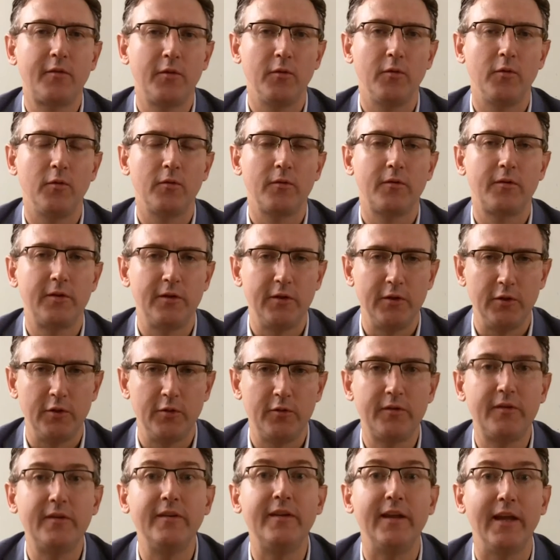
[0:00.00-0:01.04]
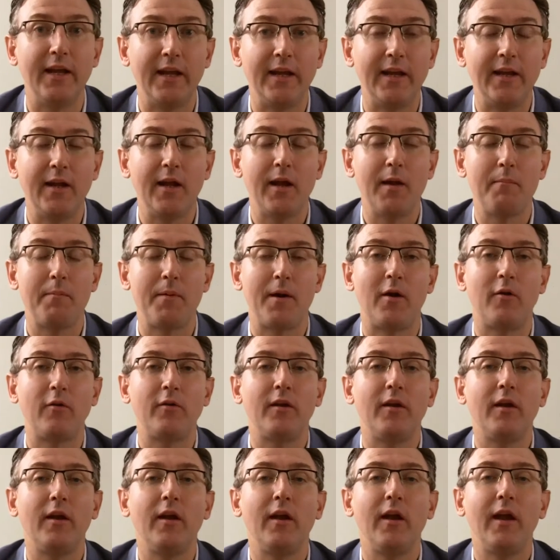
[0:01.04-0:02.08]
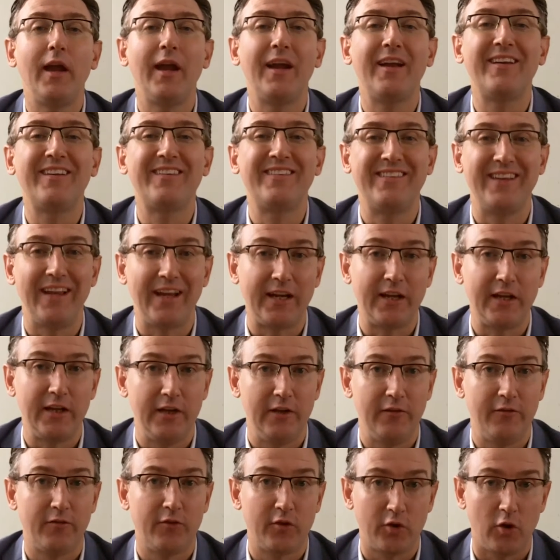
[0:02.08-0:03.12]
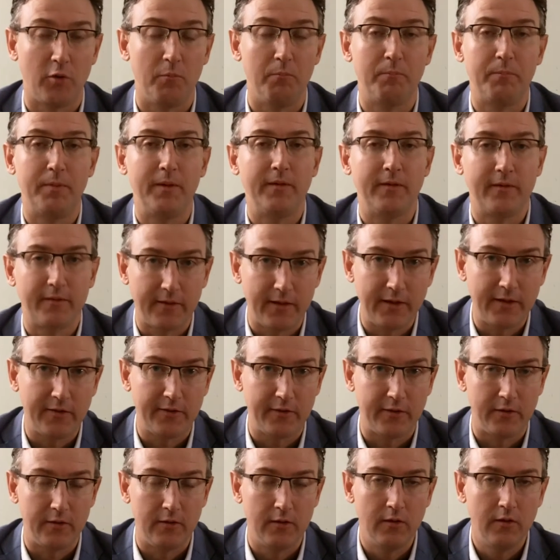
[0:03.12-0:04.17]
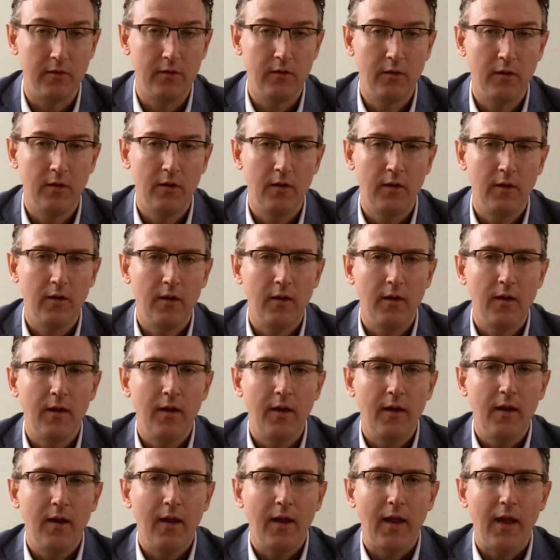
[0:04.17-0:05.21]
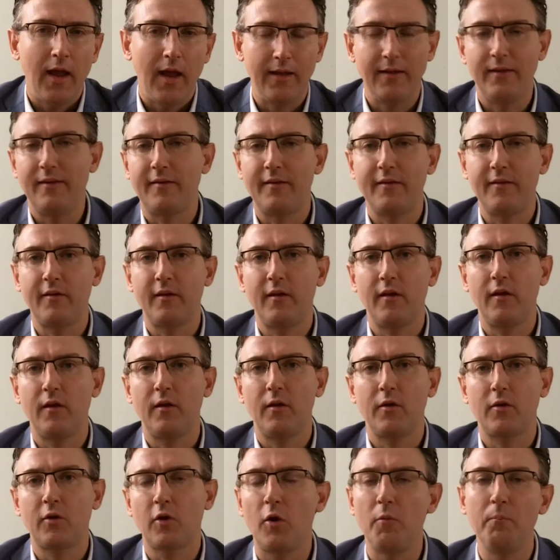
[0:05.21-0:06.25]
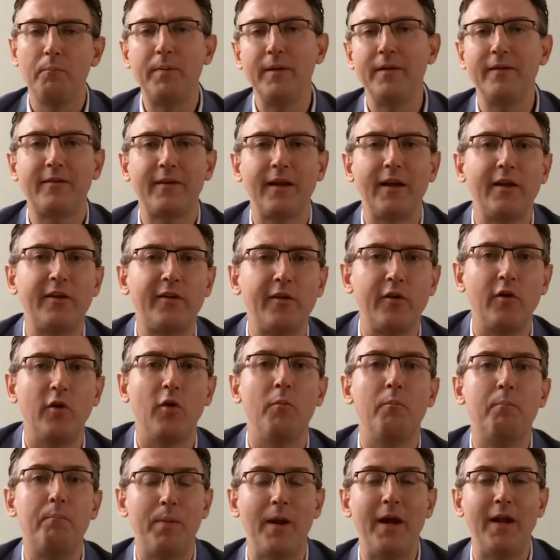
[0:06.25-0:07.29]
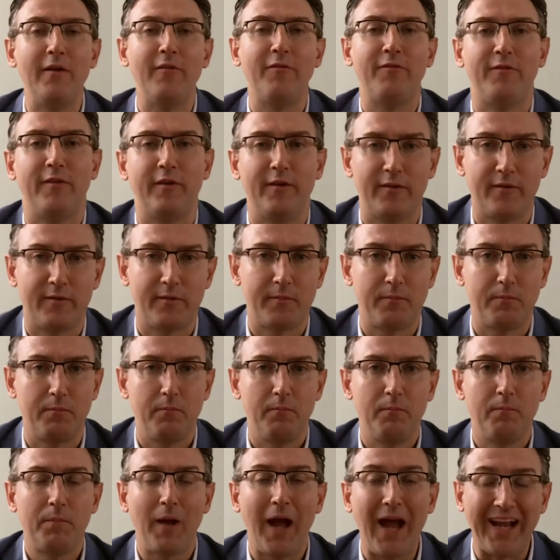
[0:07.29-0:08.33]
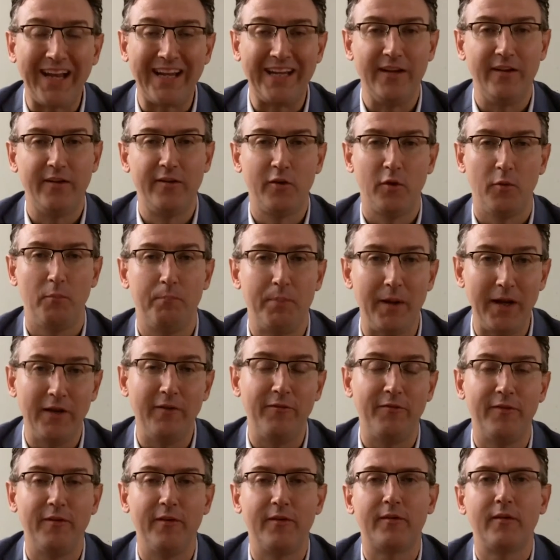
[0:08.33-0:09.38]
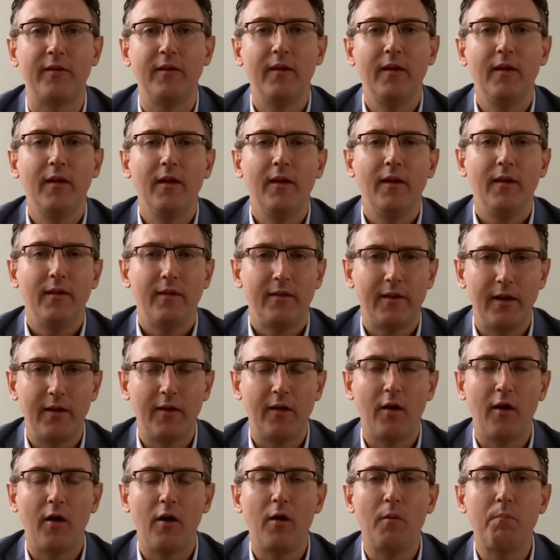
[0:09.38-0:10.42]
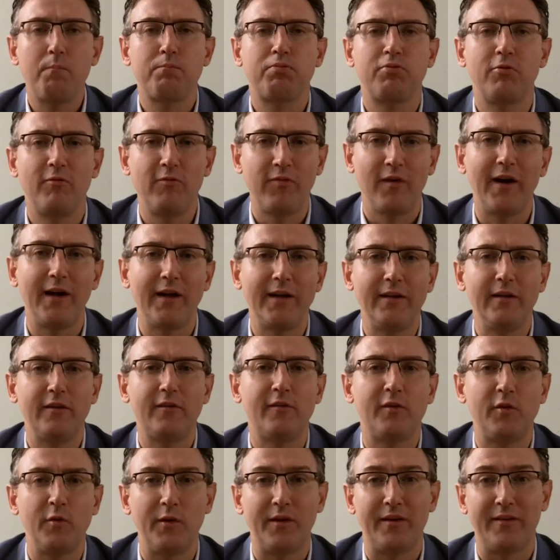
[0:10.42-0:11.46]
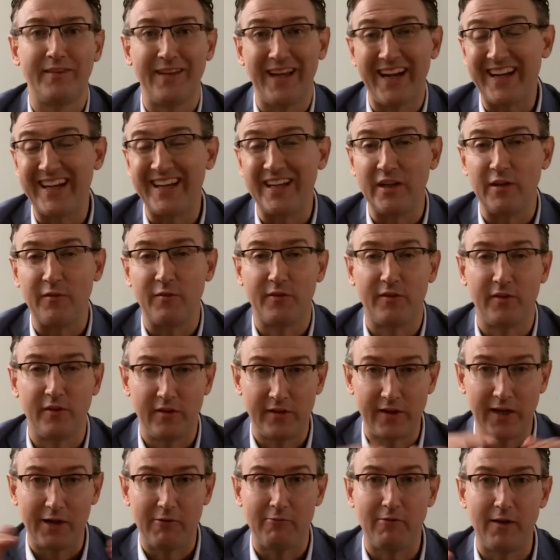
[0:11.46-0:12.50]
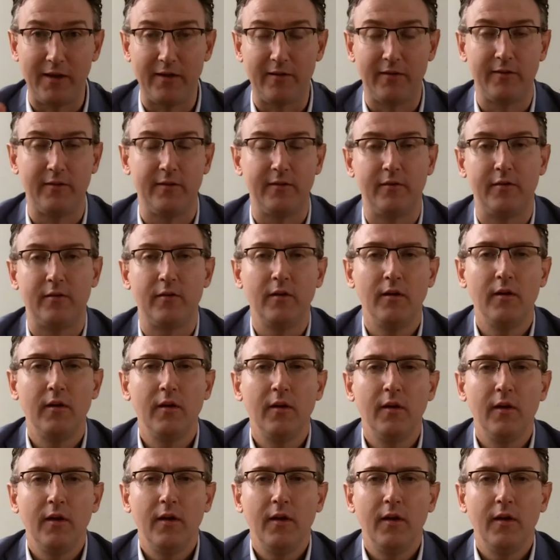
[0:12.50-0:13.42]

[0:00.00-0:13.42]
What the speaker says: to talk to you today about executive compensation. And this is a compensation or benefits package or benefits that are provided to executives, to directors.